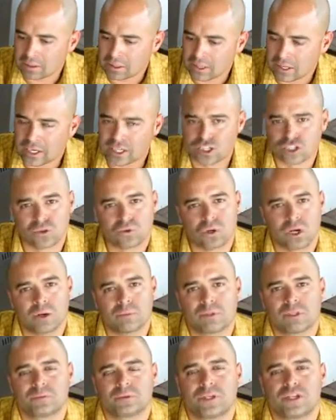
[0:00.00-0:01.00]
a scrub,
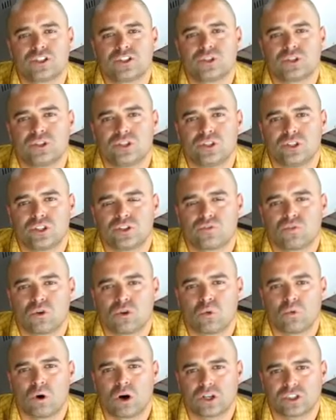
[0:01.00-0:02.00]
something that you'd use for
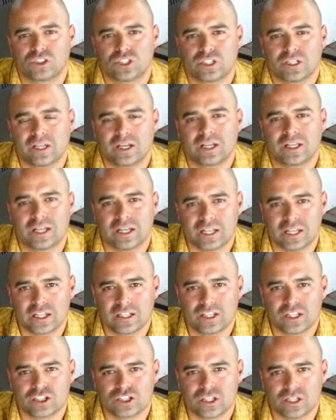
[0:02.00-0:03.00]
washing and cleaning
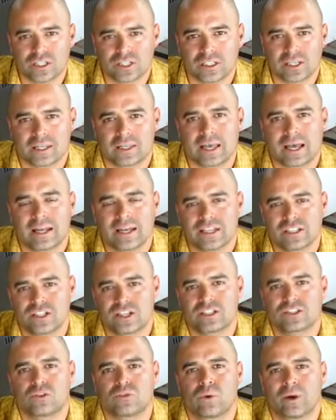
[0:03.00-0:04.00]
dishes. That is
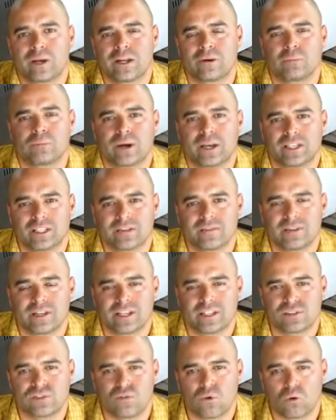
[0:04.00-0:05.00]
just the right
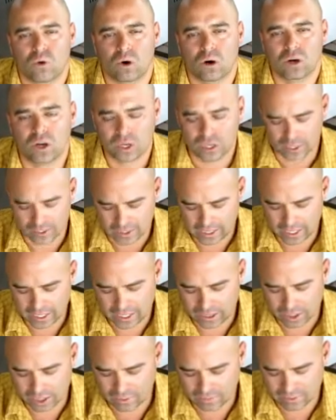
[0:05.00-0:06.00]
abrasiveness for
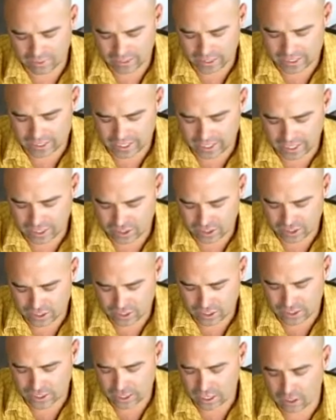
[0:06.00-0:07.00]
taking off these edges.
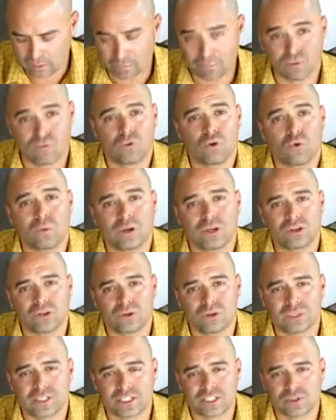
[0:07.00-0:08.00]
Now, before we do
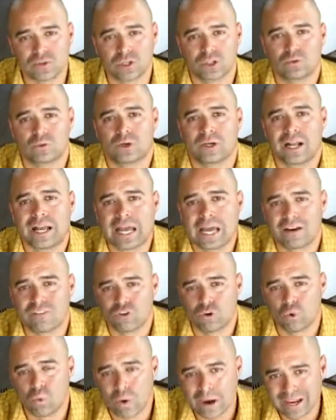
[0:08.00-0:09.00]
this, because we're going to have
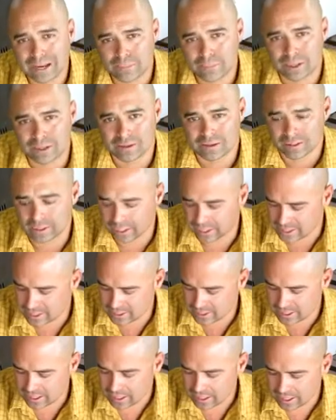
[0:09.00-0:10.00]
quite a bit of
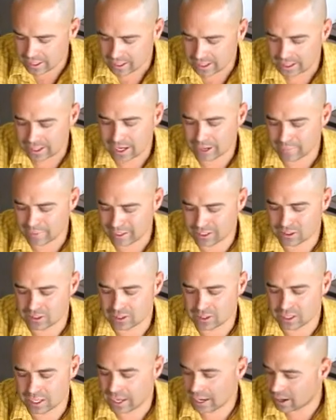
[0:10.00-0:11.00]
dust coming into
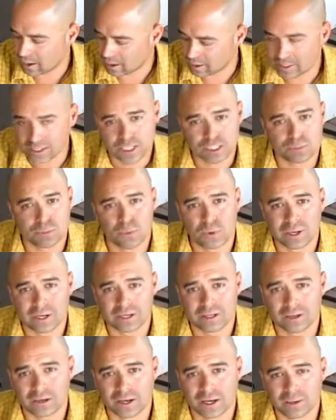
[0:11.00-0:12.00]
the air at this point
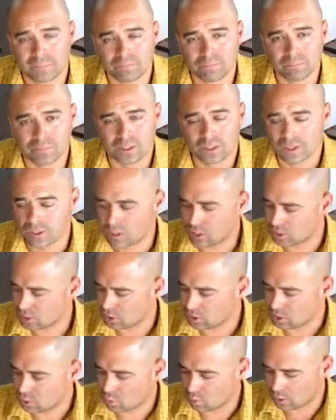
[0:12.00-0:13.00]
in time,
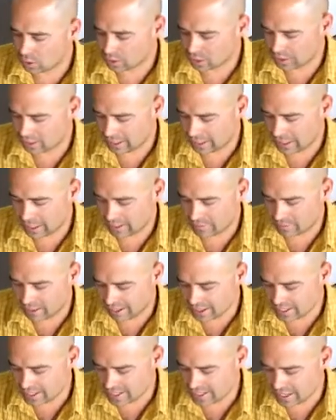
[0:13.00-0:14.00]
you want to have
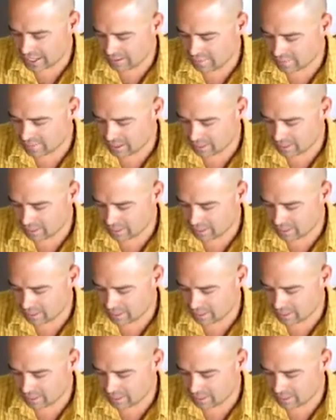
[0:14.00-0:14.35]
a safety